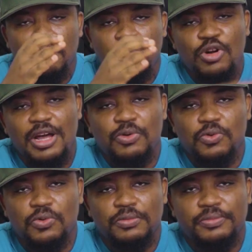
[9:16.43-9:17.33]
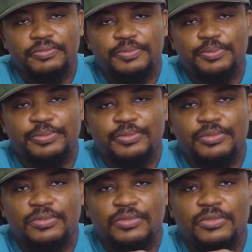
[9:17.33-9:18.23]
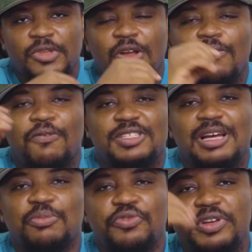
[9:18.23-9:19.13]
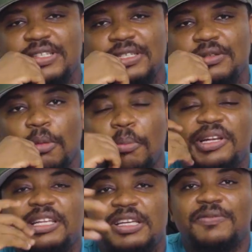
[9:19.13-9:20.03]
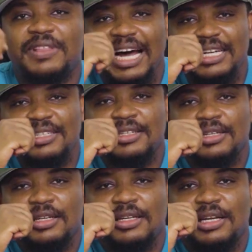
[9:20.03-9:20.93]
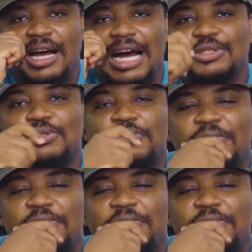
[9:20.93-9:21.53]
Monaco, for some reason, believe that Ansu